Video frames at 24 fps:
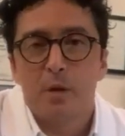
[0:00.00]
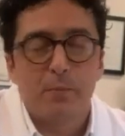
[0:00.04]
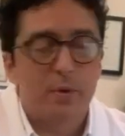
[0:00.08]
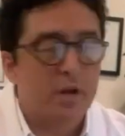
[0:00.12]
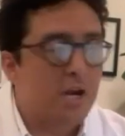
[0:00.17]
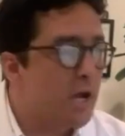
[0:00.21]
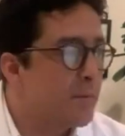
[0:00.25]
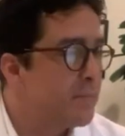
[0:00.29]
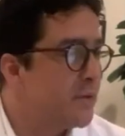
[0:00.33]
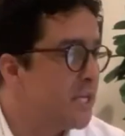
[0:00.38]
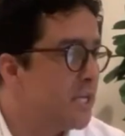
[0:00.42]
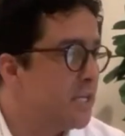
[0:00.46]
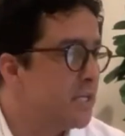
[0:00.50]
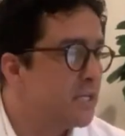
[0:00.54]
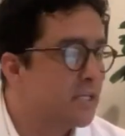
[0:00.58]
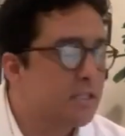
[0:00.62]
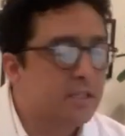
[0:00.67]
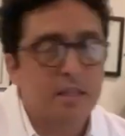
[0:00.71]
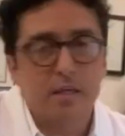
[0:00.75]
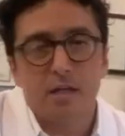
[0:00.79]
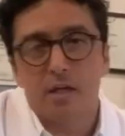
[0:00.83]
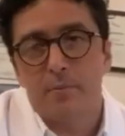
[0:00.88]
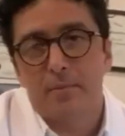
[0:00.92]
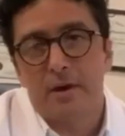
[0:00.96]
But I mean,
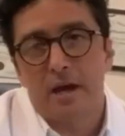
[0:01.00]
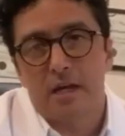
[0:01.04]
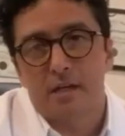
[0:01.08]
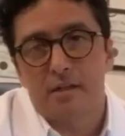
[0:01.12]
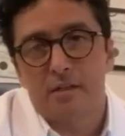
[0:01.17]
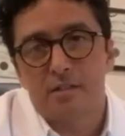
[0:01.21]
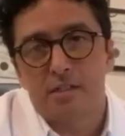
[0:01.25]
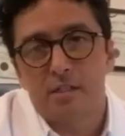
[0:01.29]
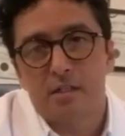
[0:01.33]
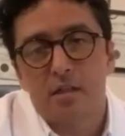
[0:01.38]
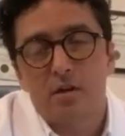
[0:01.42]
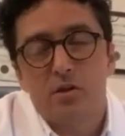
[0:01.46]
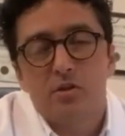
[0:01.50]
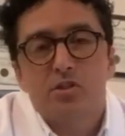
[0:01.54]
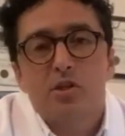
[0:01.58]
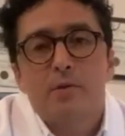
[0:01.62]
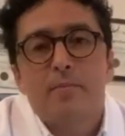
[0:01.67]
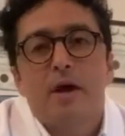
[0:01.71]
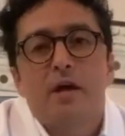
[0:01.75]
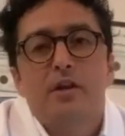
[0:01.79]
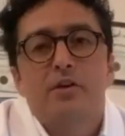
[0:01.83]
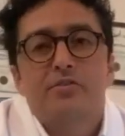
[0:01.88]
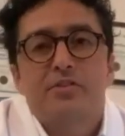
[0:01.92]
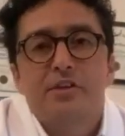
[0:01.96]
think about this. There are
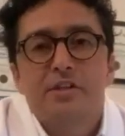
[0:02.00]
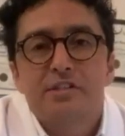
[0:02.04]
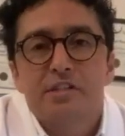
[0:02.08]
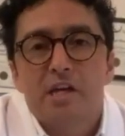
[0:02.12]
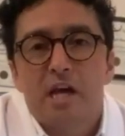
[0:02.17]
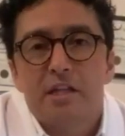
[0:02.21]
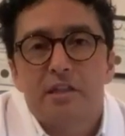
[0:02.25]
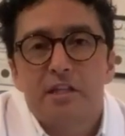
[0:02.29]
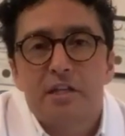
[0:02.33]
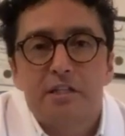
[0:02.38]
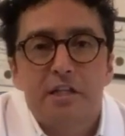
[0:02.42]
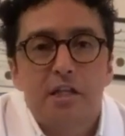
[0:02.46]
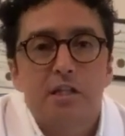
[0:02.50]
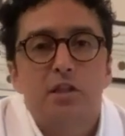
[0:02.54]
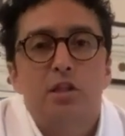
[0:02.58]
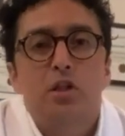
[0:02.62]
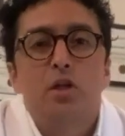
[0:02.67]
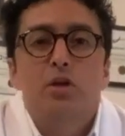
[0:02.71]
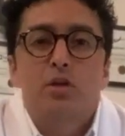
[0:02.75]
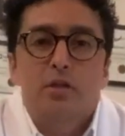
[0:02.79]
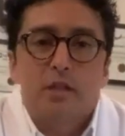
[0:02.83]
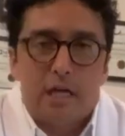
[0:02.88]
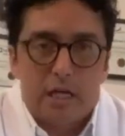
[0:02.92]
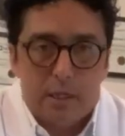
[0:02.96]
some other things out there that
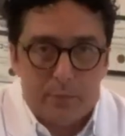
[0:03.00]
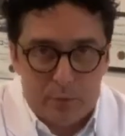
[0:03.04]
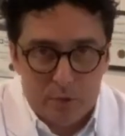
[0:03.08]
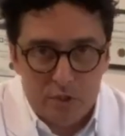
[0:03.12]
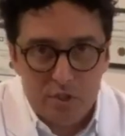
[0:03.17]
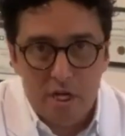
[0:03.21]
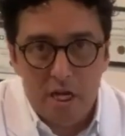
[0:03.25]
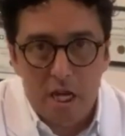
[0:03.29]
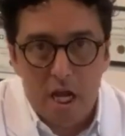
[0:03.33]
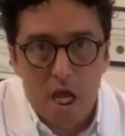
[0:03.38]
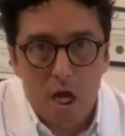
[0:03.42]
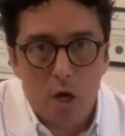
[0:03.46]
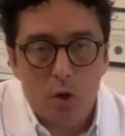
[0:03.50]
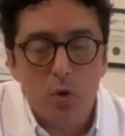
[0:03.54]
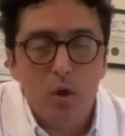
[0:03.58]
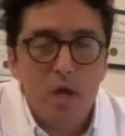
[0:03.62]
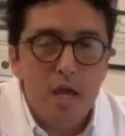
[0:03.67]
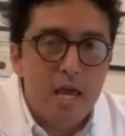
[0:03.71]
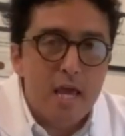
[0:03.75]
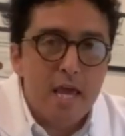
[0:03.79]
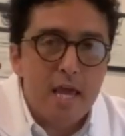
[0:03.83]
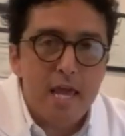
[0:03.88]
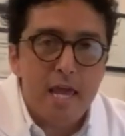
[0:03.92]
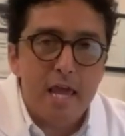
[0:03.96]
look like potato,
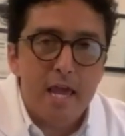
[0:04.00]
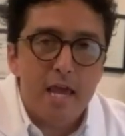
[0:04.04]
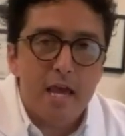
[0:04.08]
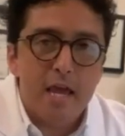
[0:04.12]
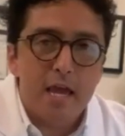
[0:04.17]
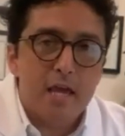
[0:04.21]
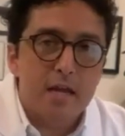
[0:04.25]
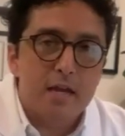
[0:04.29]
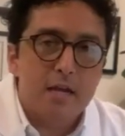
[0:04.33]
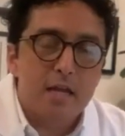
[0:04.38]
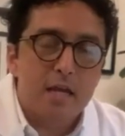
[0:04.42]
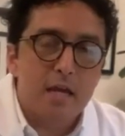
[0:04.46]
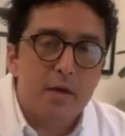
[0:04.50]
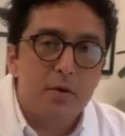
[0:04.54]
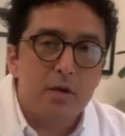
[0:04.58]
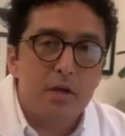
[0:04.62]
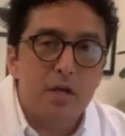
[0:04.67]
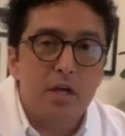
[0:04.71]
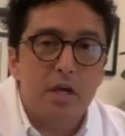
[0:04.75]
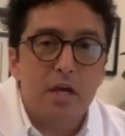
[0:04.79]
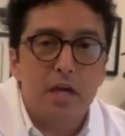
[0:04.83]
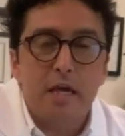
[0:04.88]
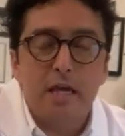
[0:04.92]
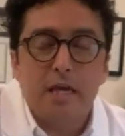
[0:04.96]
and
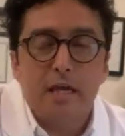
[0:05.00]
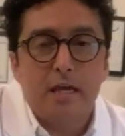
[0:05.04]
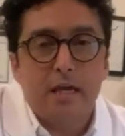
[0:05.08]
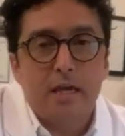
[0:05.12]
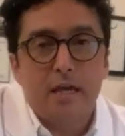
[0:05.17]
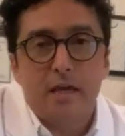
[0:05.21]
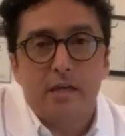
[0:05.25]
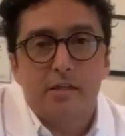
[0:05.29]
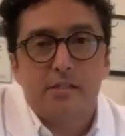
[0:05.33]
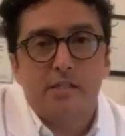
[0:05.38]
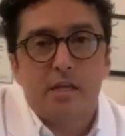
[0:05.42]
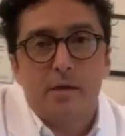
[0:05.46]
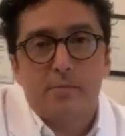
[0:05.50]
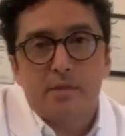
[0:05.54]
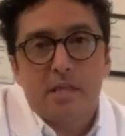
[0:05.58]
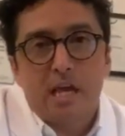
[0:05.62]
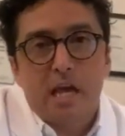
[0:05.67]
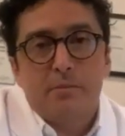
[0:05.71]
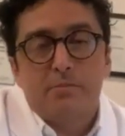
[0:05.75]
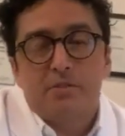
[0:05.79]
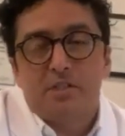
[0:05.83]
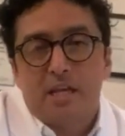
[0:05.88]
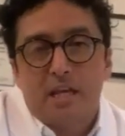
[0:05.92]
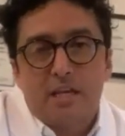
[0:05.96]
it
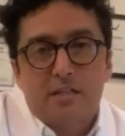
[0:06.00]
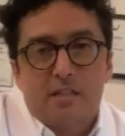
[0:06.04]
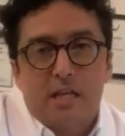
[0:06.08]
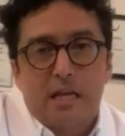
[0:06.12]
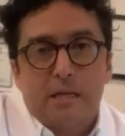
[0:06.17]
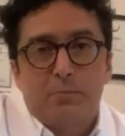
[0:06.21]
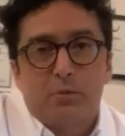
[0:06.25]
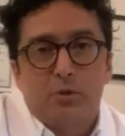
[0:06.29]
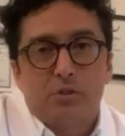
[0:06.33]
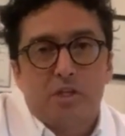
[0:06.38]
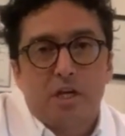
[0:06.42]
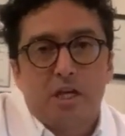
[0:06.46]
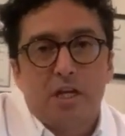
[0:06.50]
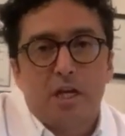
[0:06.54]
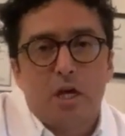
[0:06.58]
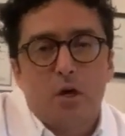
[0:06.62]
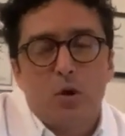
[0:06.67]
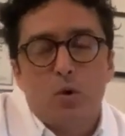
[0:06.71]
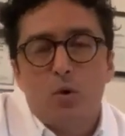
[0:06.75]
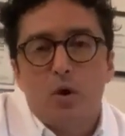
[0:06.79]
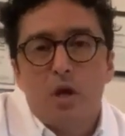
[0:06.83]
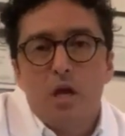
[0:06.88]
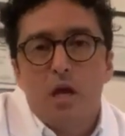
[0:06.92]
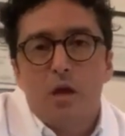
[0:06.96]
sometimes tastes like
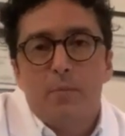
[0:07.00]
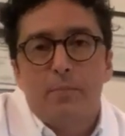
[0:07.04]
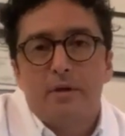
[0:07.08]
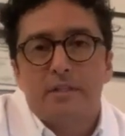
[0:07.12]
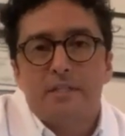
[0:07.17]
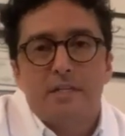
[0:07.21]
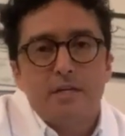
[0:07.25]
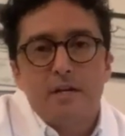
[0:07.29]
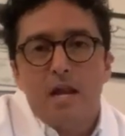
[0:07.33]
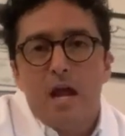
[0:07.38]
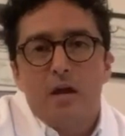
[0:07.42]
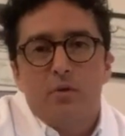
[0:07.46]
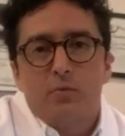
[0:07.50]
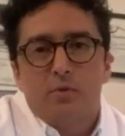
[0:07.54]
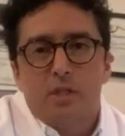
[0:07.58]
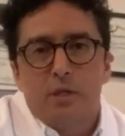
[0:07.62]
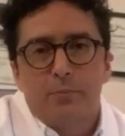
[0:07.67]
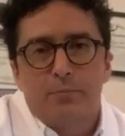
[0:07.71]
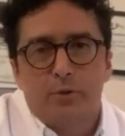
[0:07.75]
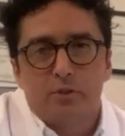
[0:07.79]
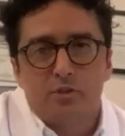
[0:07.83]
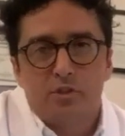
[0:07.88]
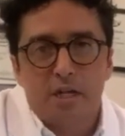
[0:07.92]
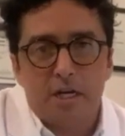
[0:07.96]
potato, but they're not really
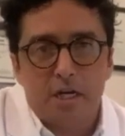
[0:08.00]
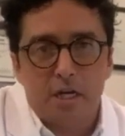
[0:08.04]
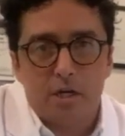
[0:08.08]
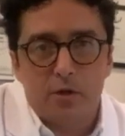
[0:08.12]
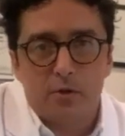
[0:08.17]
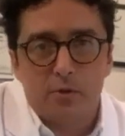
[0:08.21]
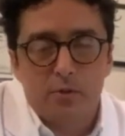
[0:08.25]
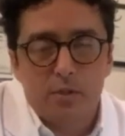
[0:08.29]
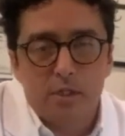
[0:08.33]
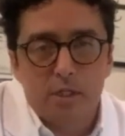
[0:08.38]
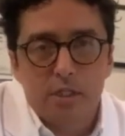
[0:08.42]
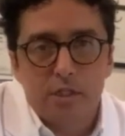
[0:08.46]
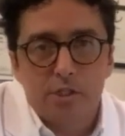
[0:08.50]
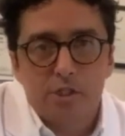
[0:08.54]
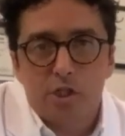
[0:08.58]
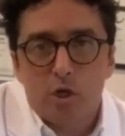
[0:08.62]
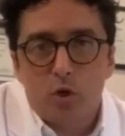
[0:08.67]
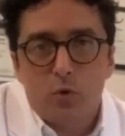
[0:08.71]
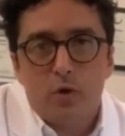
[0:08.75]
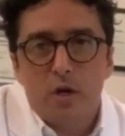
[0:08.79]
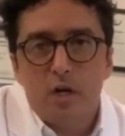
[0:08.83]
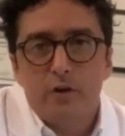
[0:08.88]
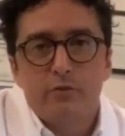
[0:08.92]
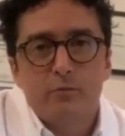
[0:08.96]
potato.
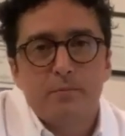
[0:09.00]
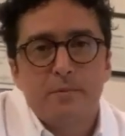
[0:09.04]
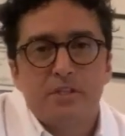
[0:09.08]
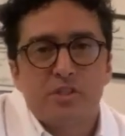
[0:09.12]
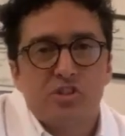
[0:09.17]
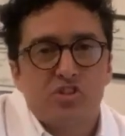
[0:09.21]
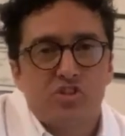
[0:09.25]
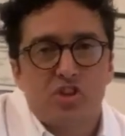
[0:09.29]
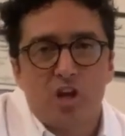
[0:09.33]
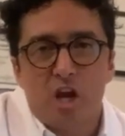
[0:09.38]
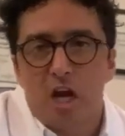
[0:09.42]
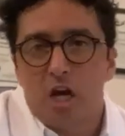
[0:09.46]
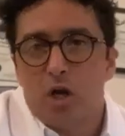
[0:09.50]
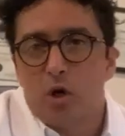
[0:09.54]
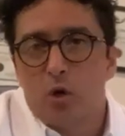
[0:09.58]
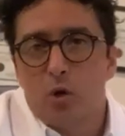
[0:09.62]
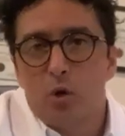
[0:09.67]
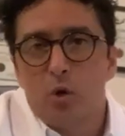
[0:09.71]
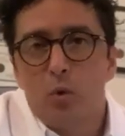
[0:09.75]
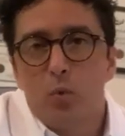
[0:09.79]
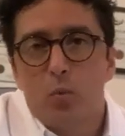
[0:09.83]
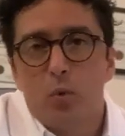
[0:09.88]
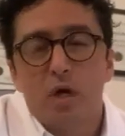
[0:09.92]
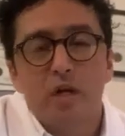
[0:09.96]
So one of them is
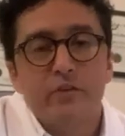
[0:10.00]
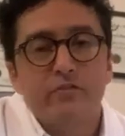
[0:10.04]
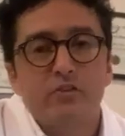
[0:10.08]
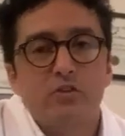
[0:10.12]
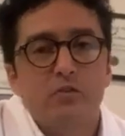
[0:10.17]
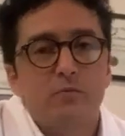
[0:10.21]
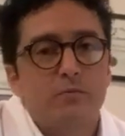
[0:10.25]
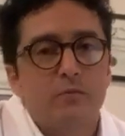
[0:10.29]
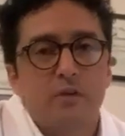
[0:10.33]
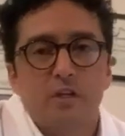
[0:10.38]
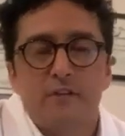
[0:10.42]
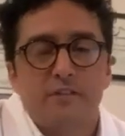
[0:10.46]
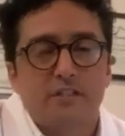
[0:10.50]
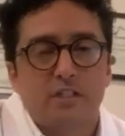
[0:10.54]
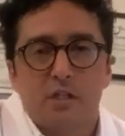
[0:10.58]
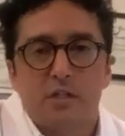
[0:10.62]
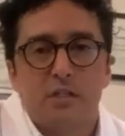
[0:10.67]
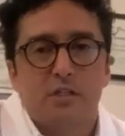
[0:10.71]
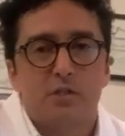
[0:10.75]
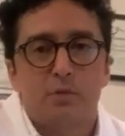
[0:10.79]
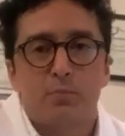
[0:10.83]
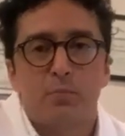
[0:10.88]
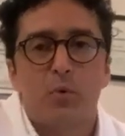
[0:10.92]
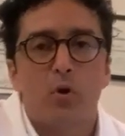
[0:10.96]
taro, one of them
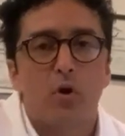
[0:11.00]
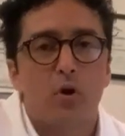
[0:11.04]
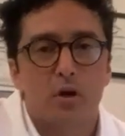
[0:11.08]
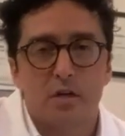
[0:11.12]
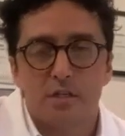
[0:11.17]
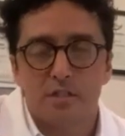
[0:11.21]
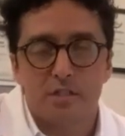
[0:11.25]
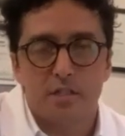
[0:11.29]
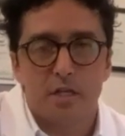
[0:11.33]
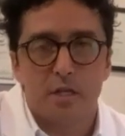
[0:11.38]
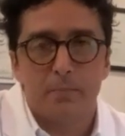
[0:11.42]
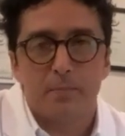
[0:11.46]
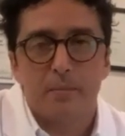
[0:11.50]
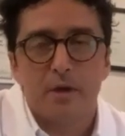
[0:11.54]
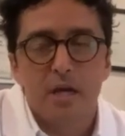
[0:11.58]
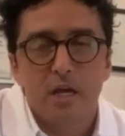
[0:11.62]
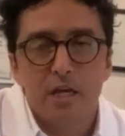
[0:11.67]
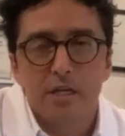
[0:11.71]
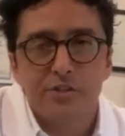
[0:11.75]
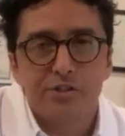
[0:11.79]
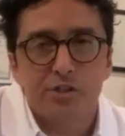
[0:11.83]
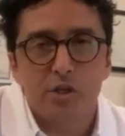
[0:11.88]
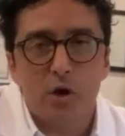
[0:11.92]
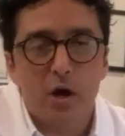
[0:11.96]
is parsnip.
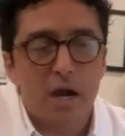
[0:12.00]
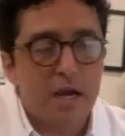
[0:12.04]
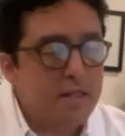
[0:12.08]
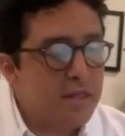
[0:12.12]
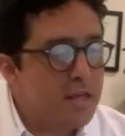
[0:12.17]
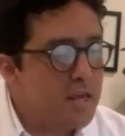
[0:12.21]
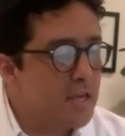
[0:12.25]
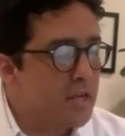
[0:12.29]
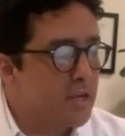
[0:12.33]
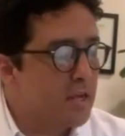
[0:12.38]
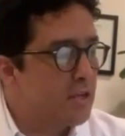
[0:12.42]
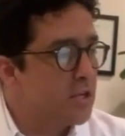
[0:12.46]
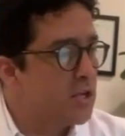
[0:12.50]
So I think,